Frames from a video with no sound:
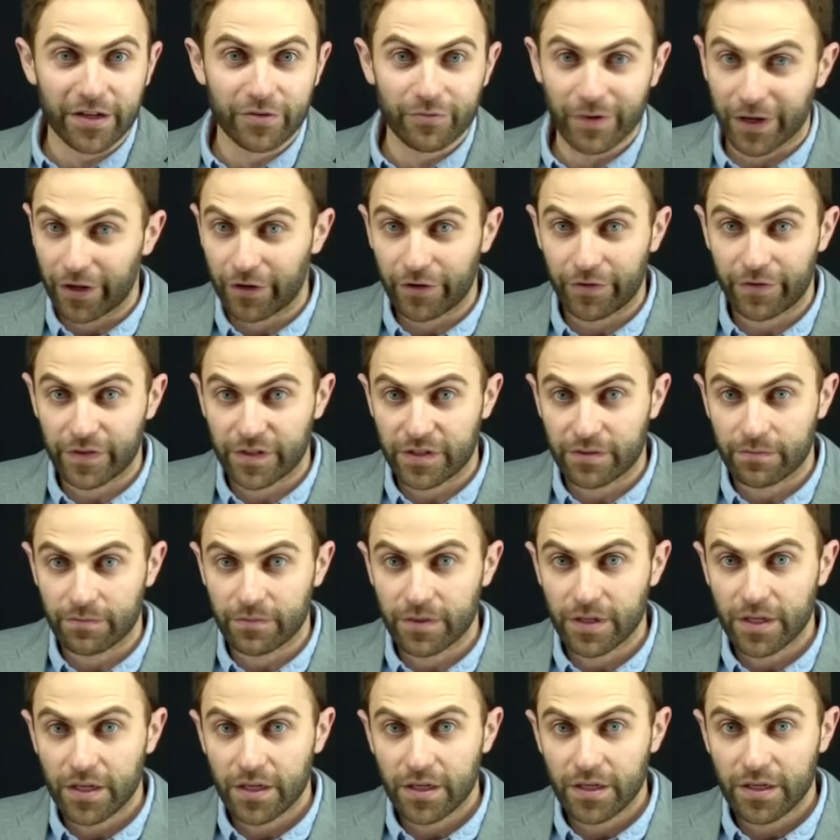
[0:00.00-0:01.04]
Relativism
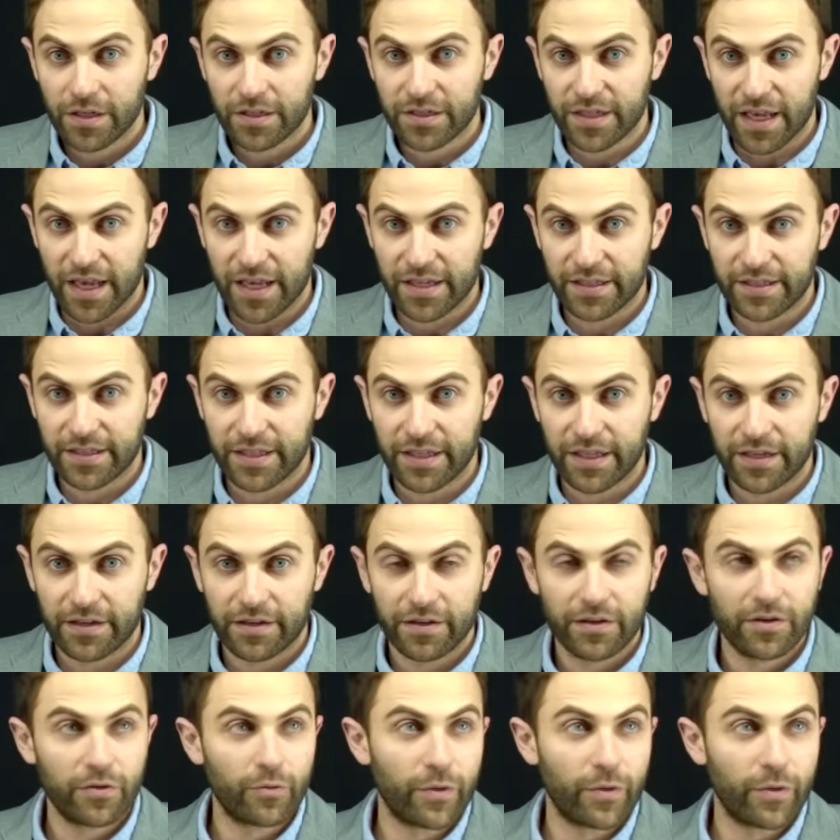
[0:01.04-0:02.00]
says that,